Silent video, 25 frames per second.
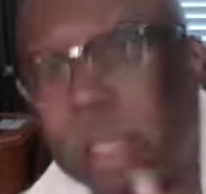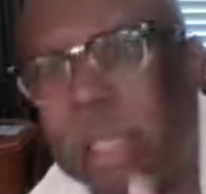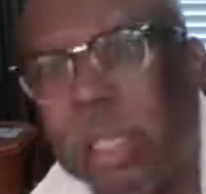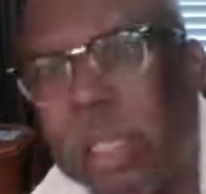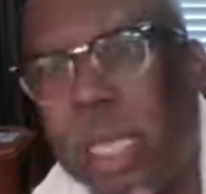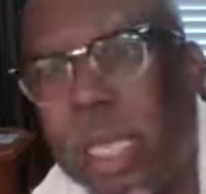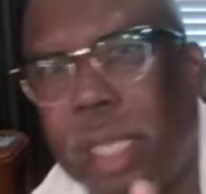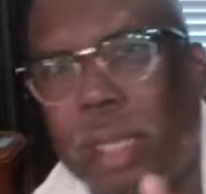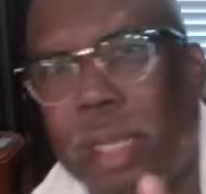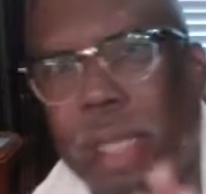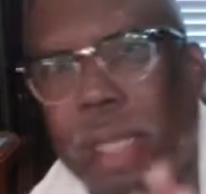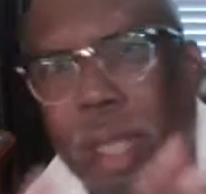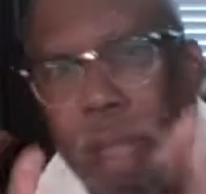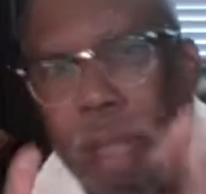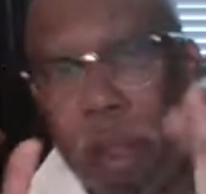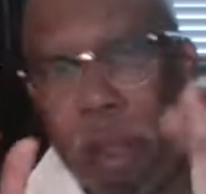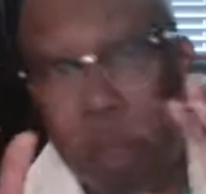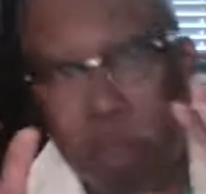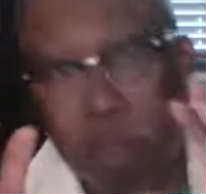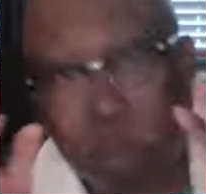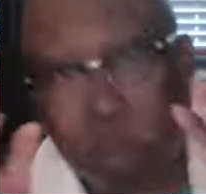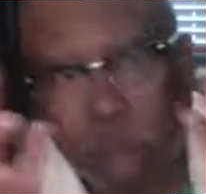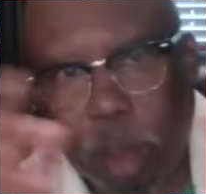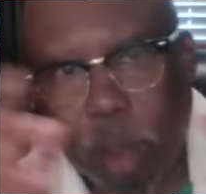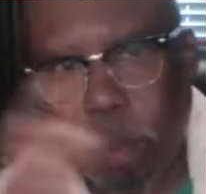that
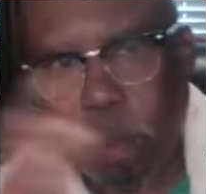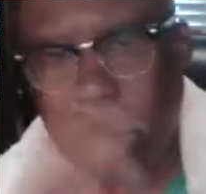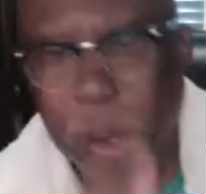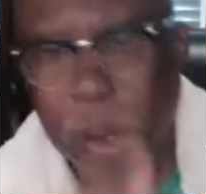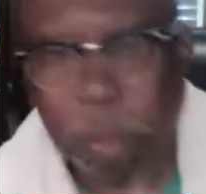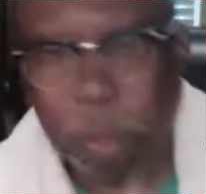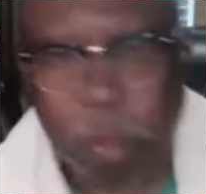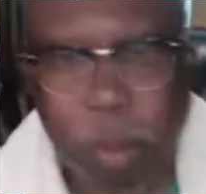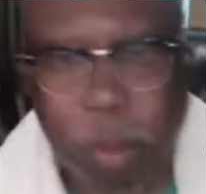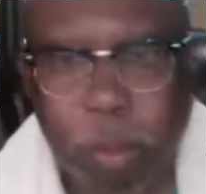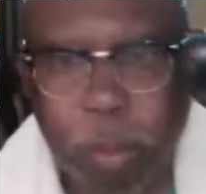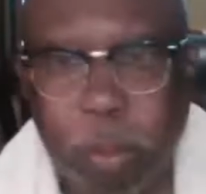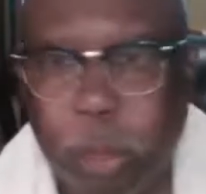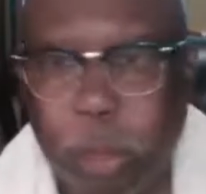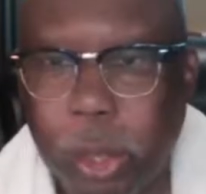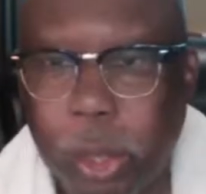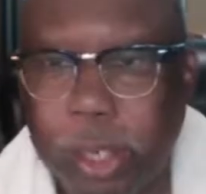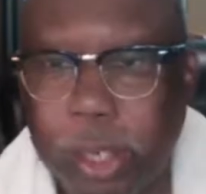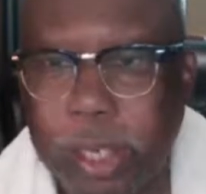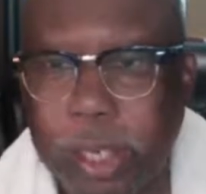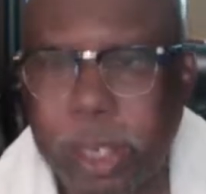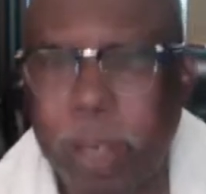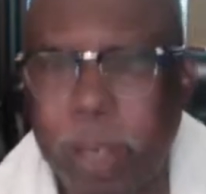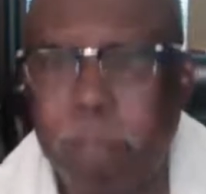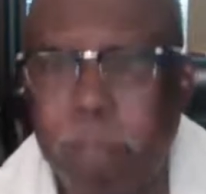they they be, be
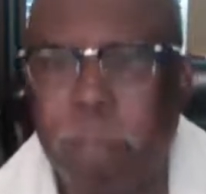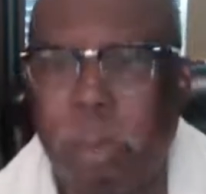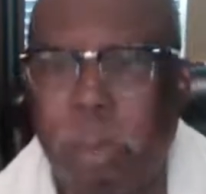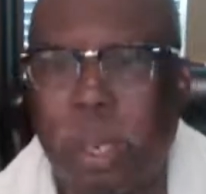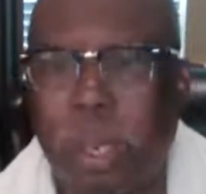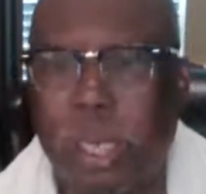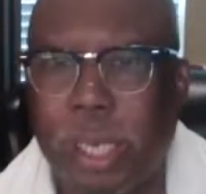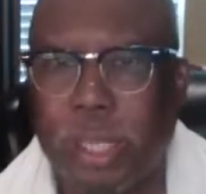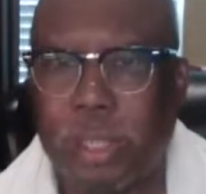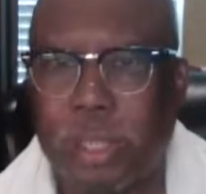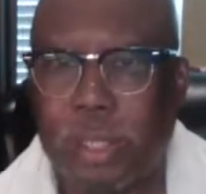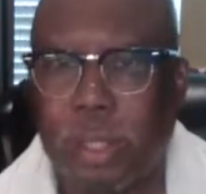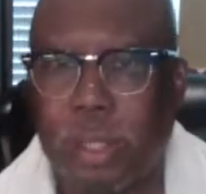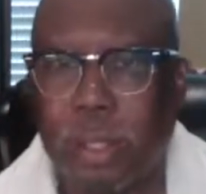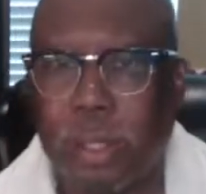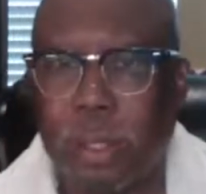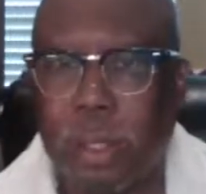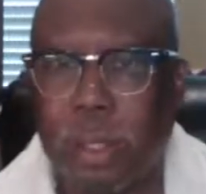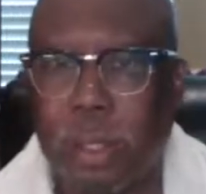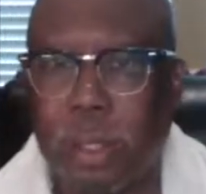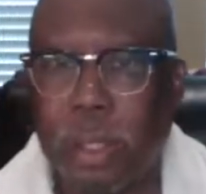putting in place.